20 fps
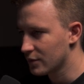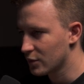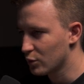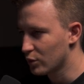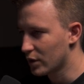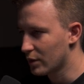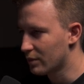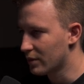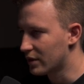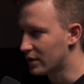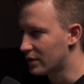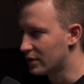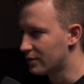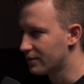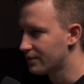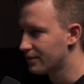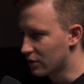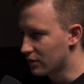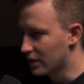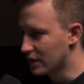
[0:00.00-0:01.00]
Way better.
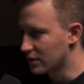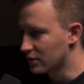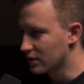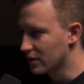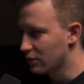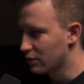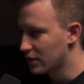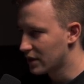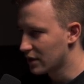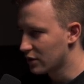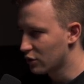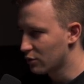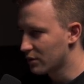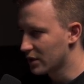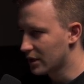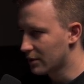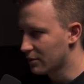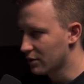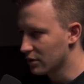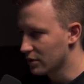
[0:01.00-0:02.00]
Alright, so now we can
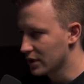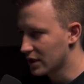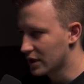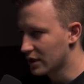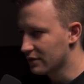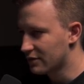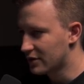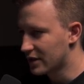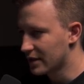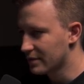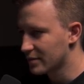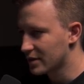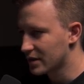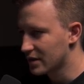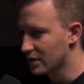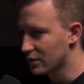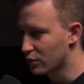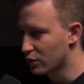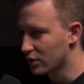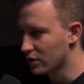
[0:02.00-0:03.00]
open up all the keyframes.
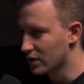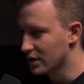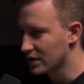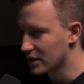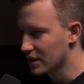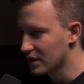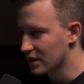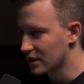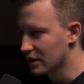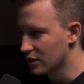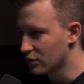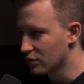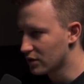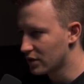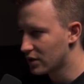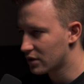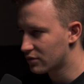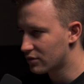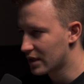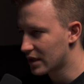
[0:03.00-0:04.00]
We're gonna select the
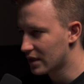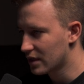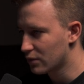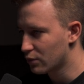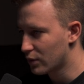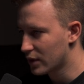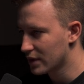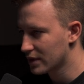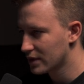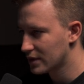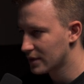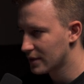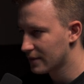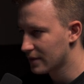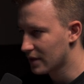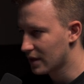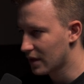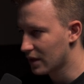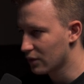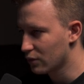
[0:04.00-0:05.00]
newly created ones
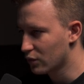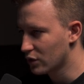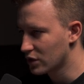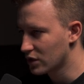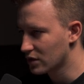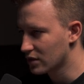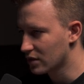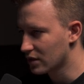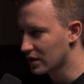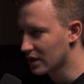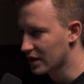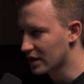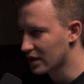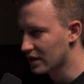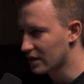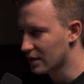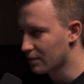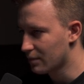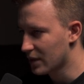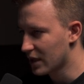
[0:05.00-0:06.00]
and we're just gonna
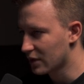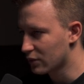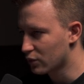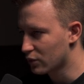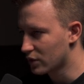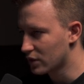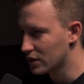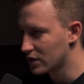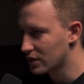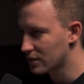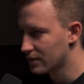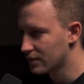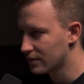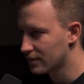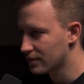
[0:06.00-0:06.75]
get them backwards.